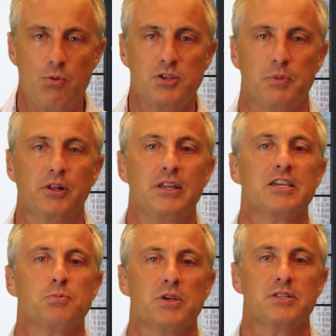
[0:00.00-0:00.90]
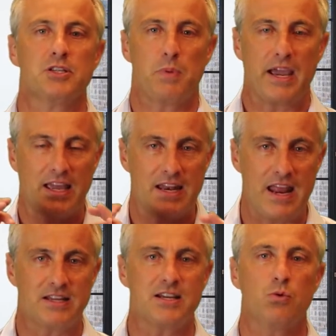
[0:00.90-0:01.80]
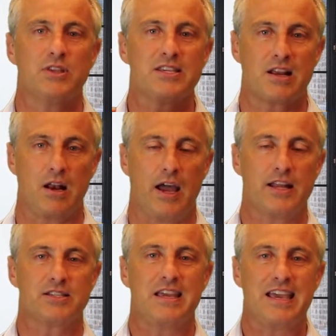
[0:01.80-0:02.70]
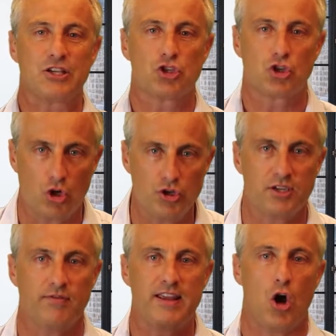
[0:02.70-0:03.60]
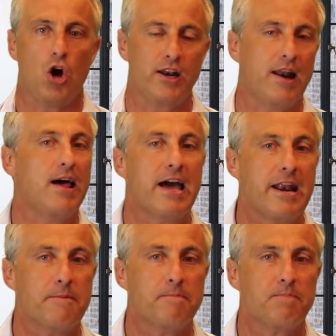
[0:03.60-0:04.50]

was building his business by connecting with his clients exclusively online.